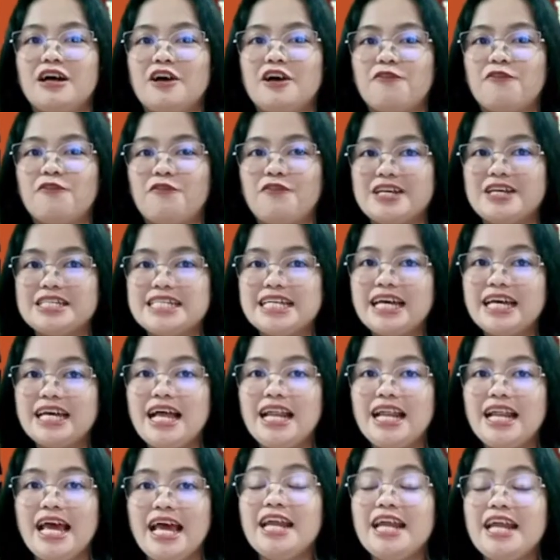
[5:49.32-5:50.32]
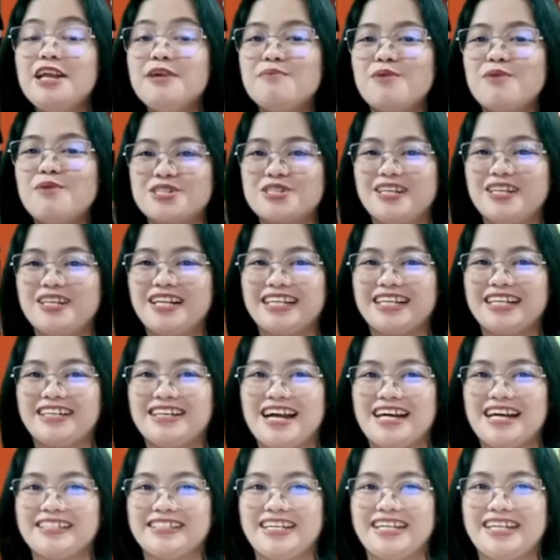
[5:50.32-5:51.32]
of physical and emotional
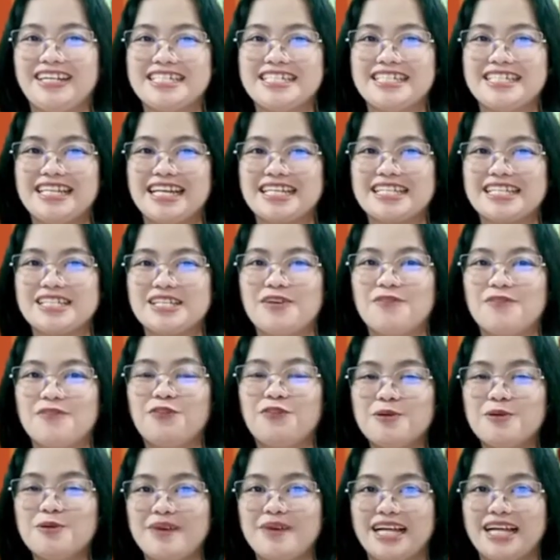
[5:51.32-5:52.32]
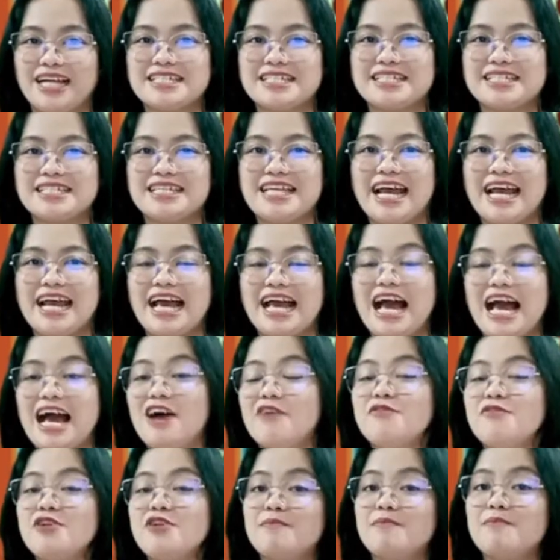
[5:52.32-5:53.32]
characteristics of humans, like
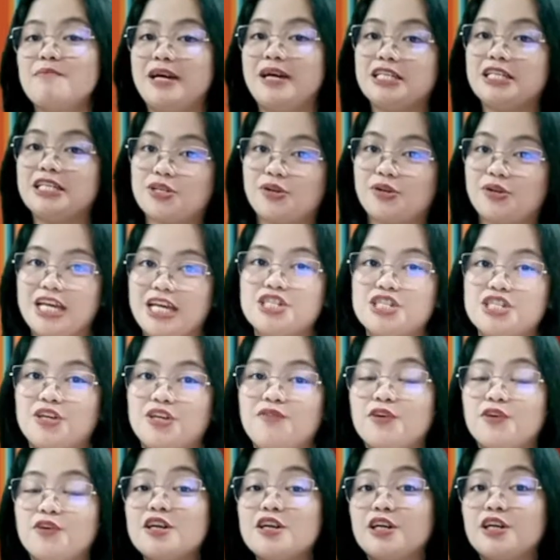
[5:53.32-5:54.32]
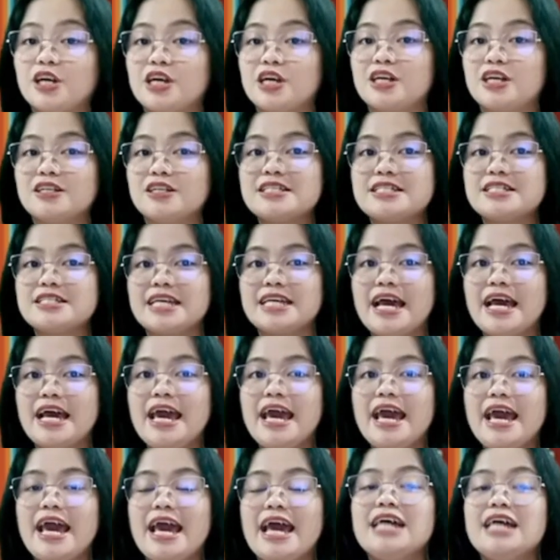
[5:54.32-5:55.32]
having menstruation for girls
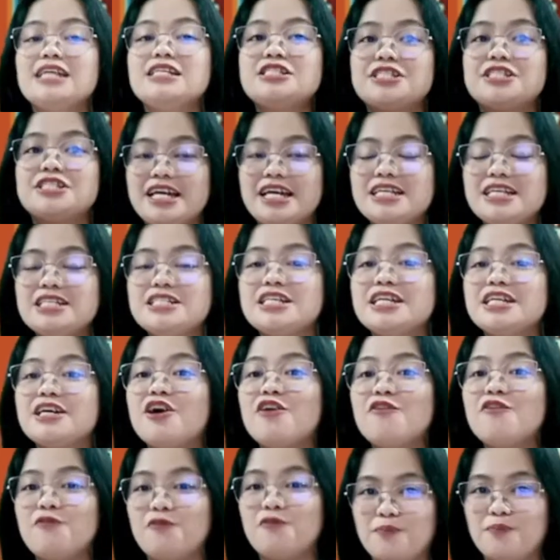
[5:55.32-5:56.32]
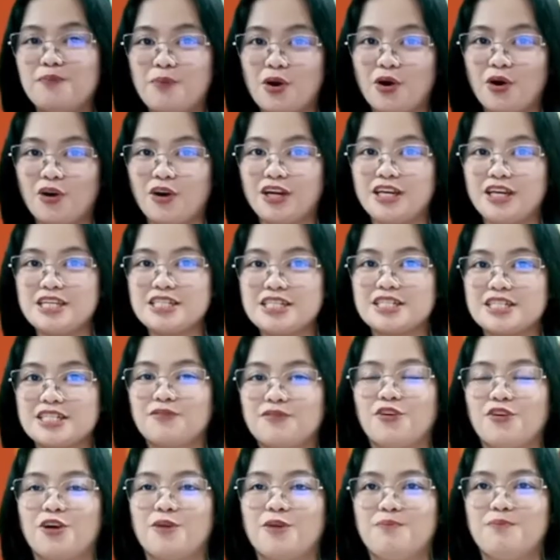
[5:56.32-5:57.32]
and changing of
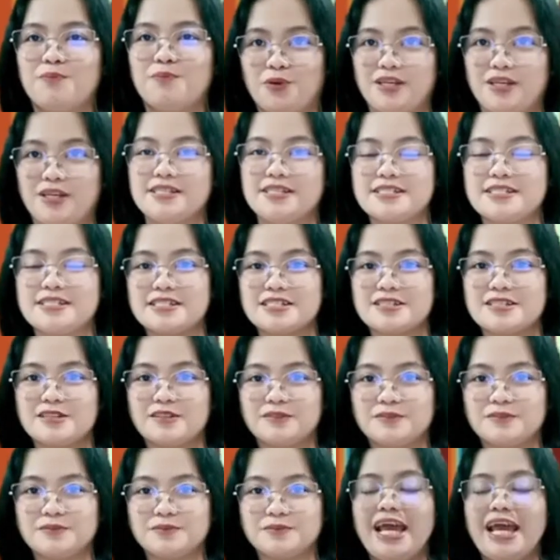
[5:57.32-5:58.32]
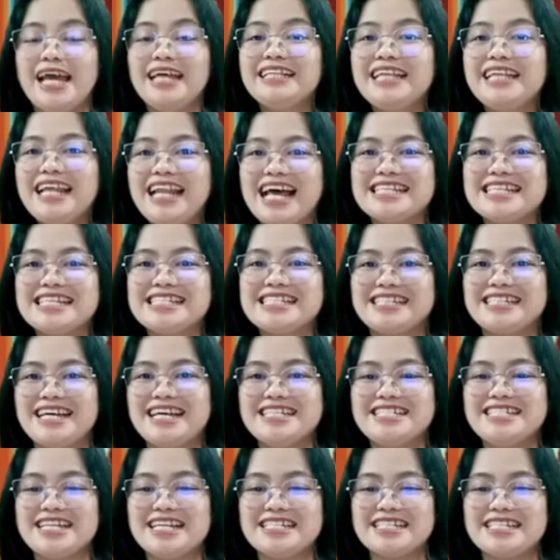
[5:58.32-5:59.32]
voice for boys. And the last
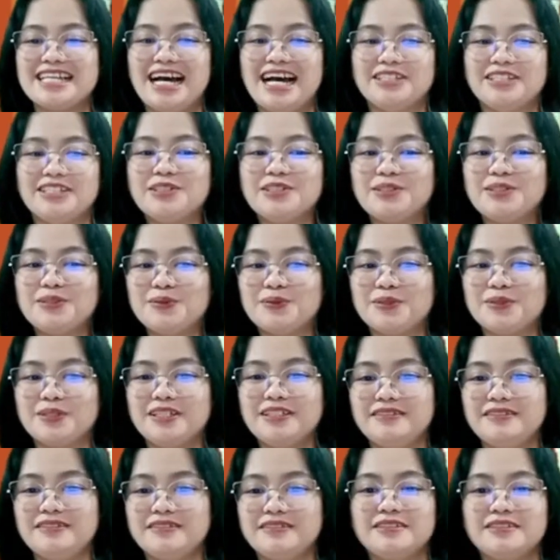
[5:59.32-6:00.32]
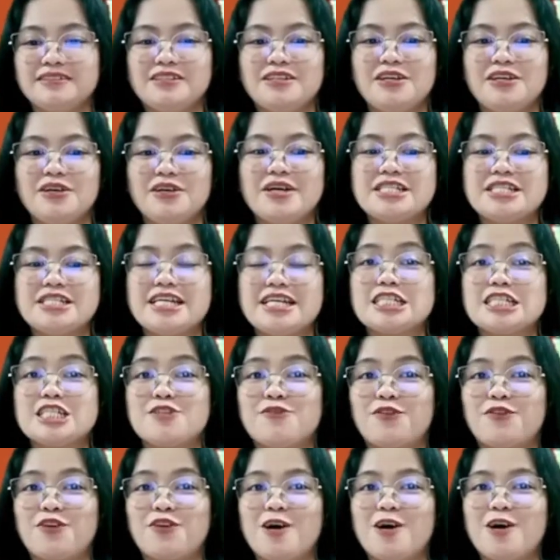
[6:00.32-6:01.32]
stage is adulthood, which
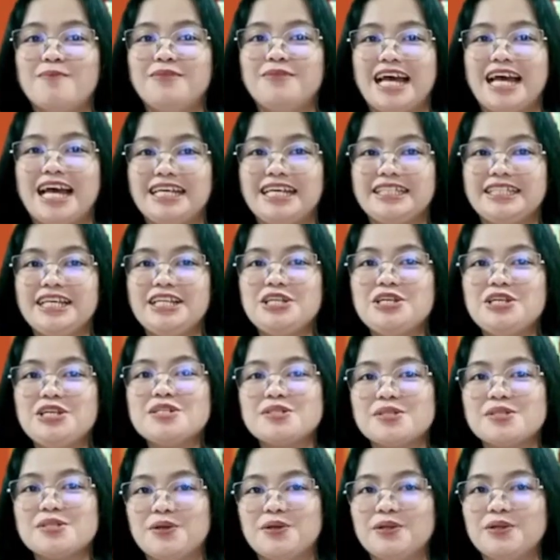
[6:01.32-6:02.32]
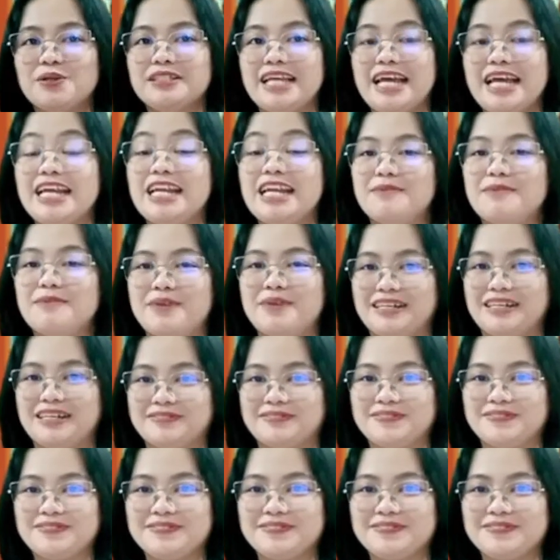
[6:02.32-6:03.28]
is from 19 years old and above.